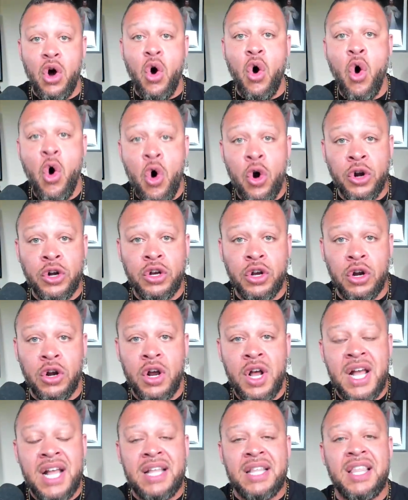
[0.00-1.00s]
Order.
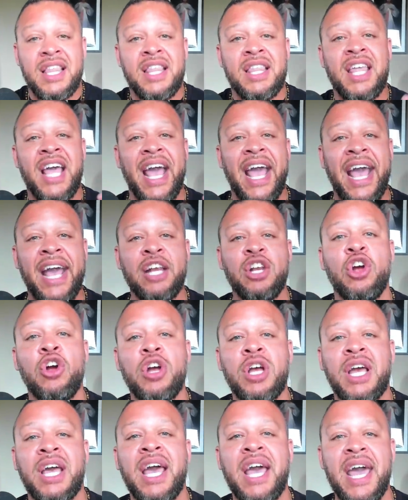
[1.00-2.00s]
The inner
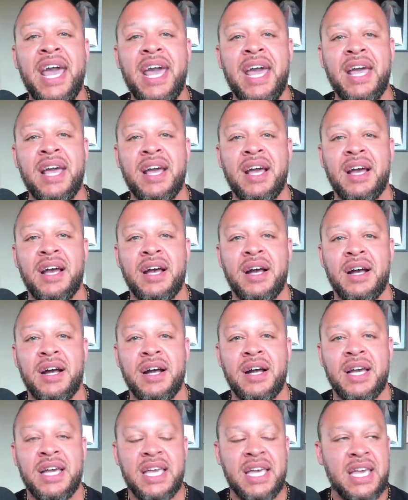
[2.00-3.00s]
king
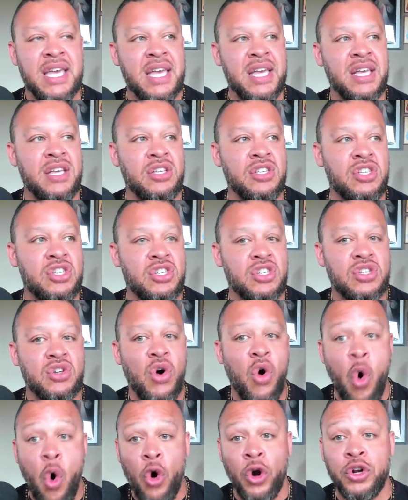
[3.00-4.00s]
is
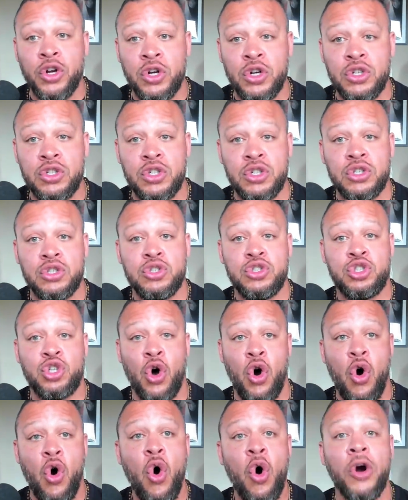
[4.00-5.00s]
ordered to
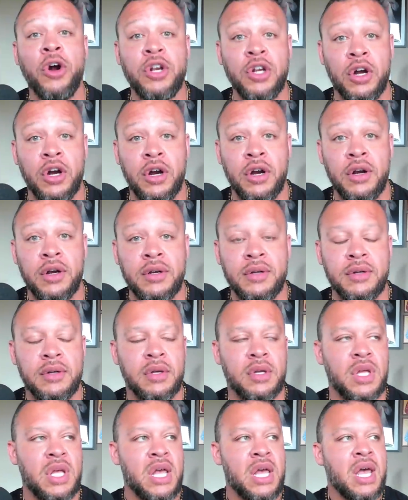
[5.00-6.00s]
order.
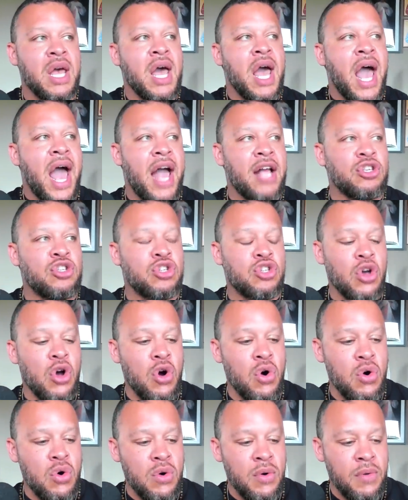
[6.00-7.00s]
And
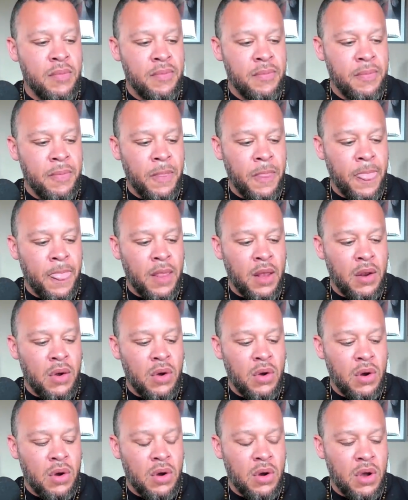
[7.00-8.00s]
so,
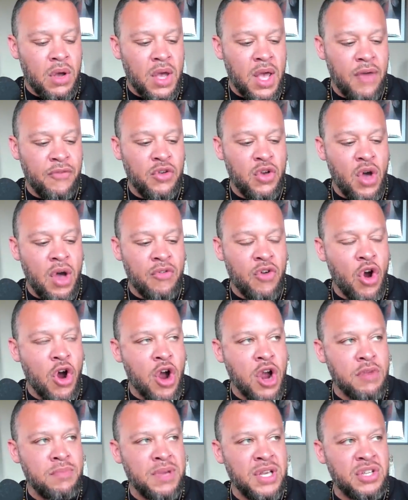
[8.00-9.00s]
have you ever
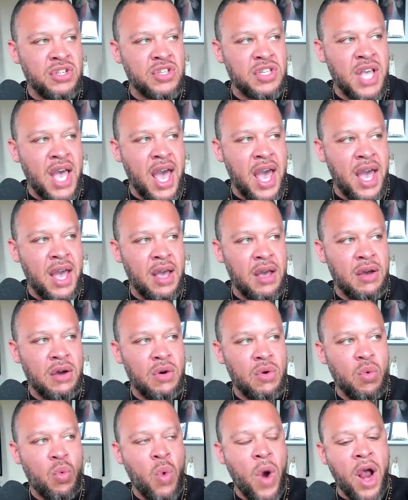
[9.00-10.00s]
heard me say,
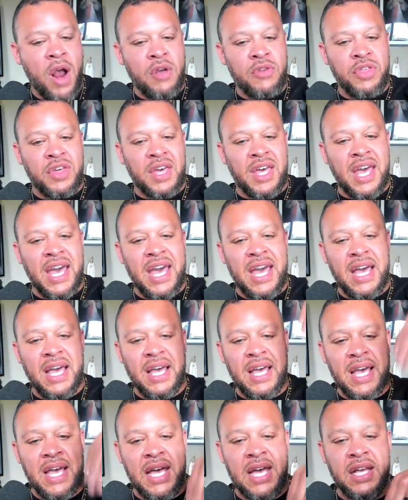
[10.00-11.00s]
where the
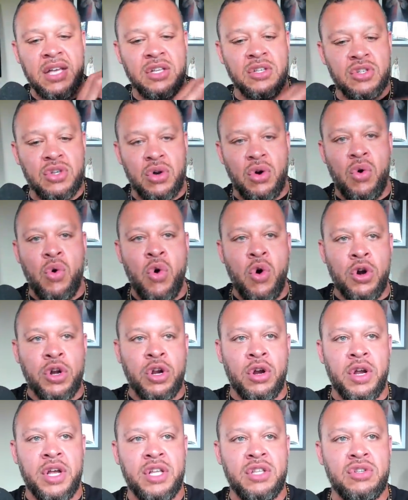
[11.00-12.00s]
king is,
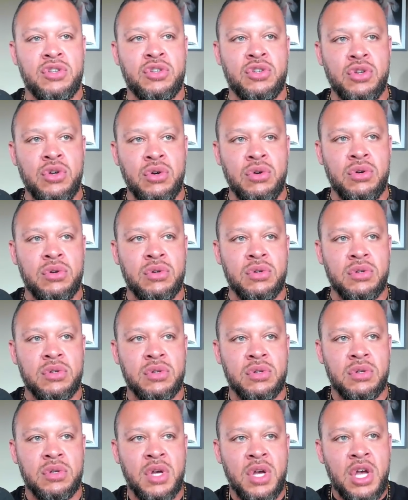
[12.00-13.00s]
order
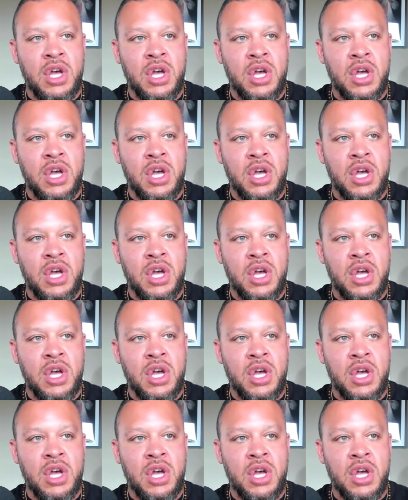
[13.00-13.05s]
ensues?